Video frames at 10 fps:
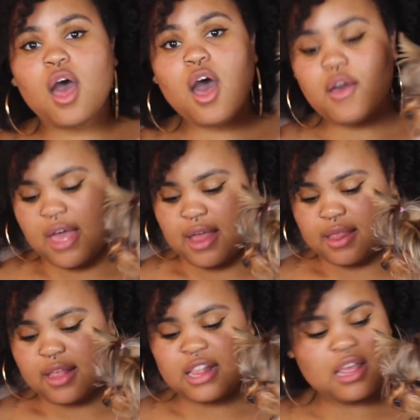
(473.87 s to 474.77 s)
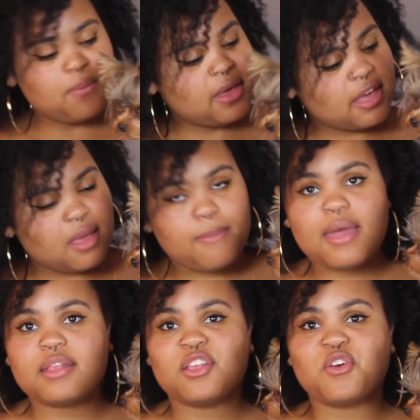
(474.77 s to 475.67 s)
Okay, let's see if we can get
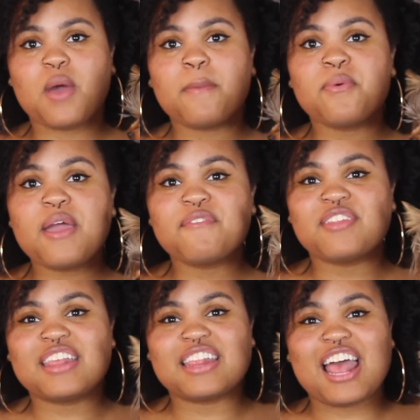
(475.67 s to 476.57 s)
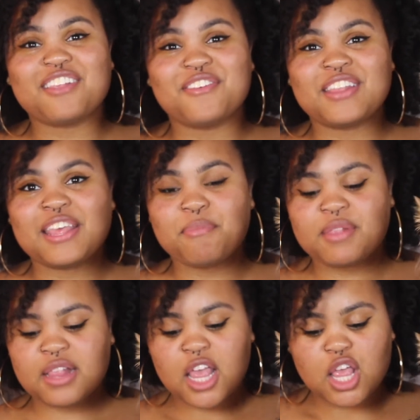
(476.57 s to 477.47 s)
Bailey to cooperate for these last few
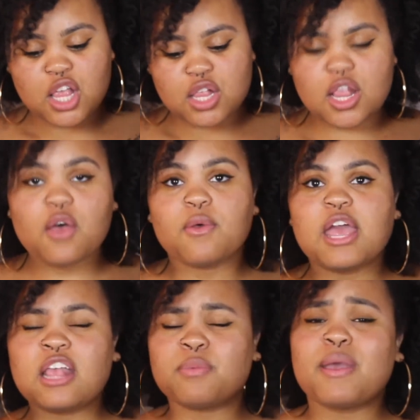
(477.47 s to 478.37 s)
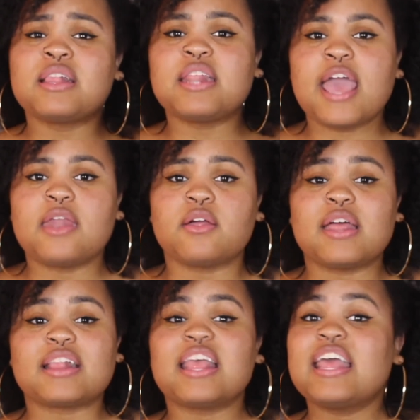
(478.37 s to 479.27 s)
tips. So, expressing the anal
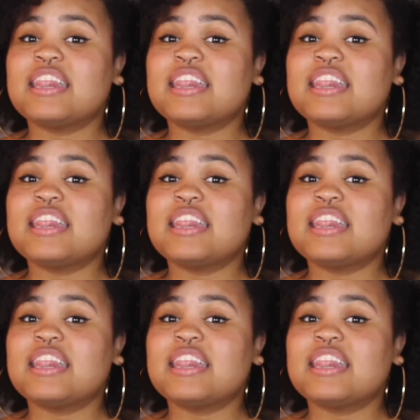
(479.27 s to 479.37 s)
glands.